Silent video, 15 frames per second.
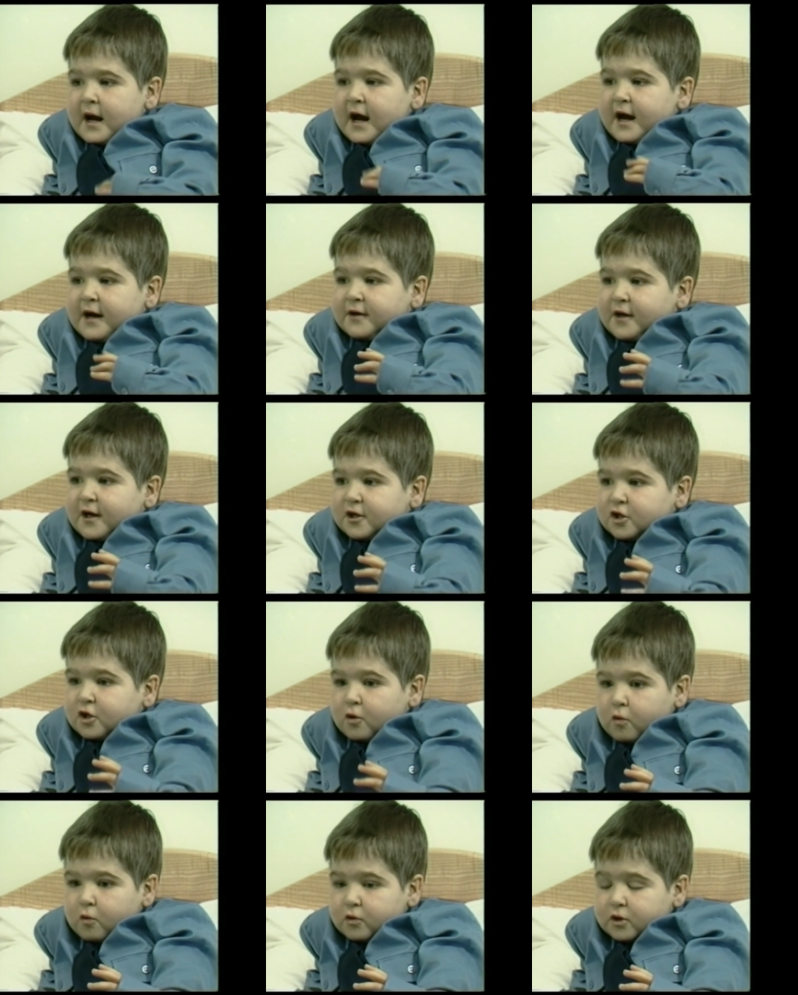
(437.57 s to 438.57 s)
and I
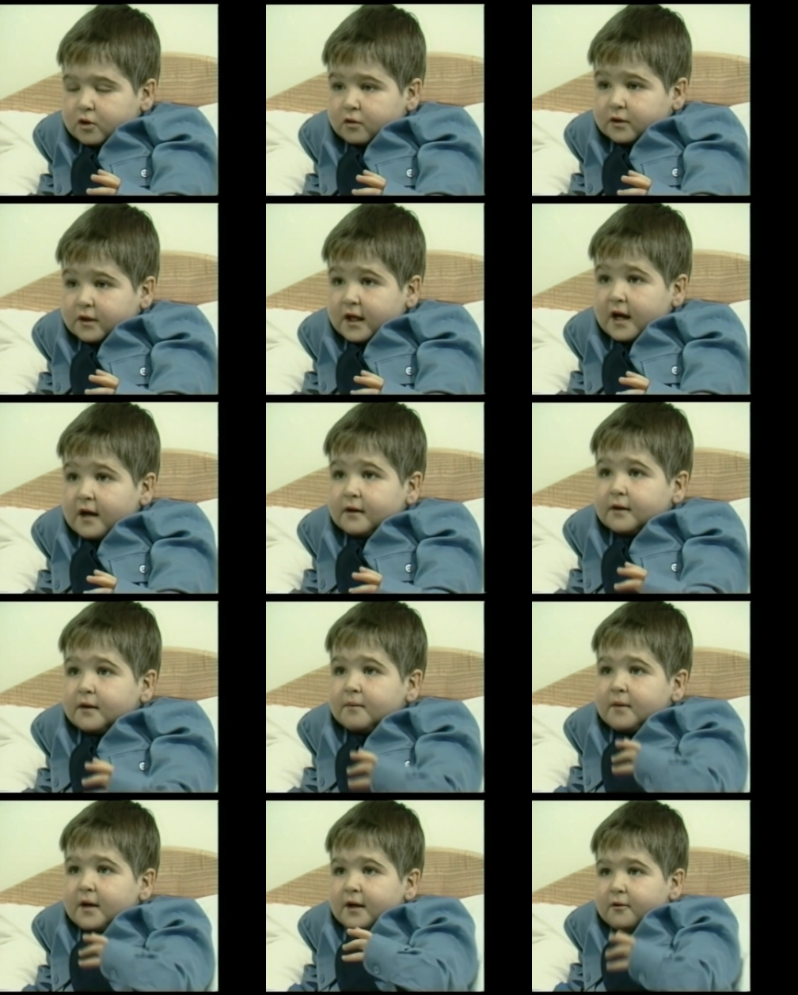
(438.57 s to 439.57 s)
shall always look down on
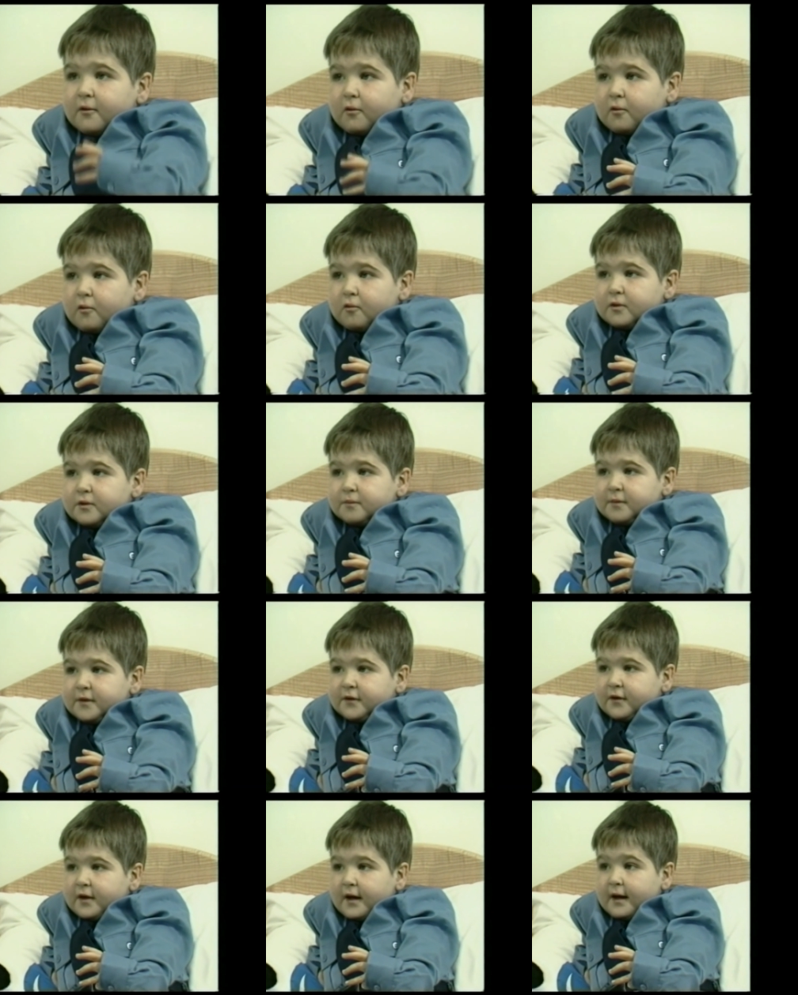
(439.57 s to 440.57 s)
them and always
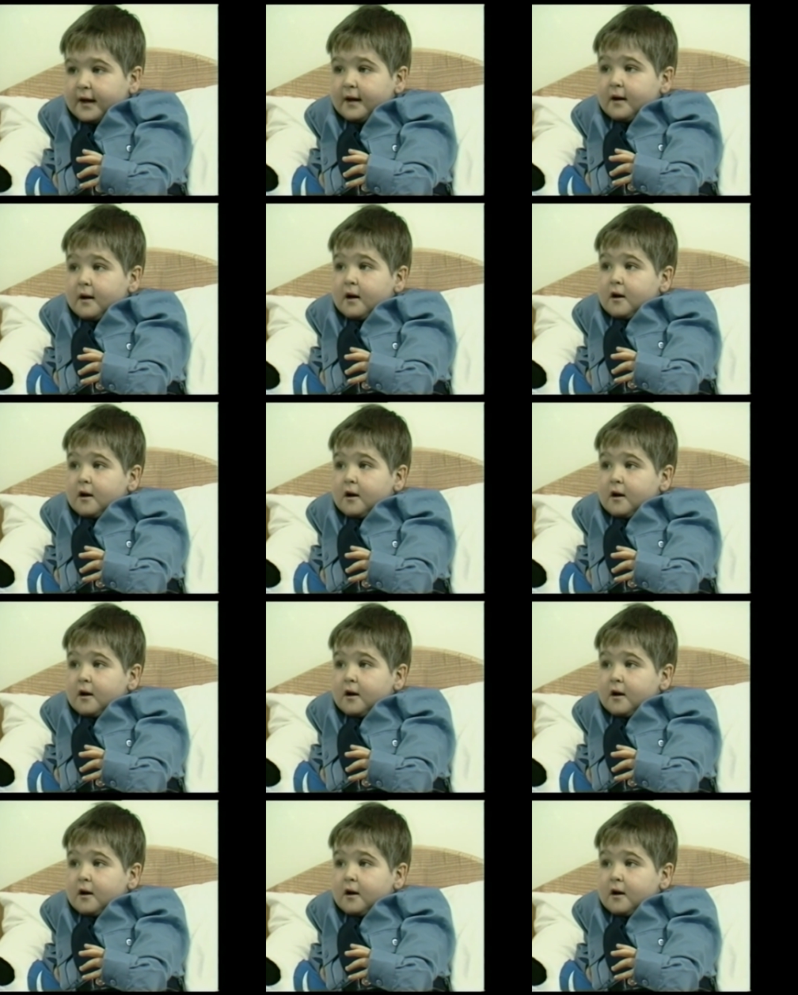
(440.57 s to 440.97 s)
be there.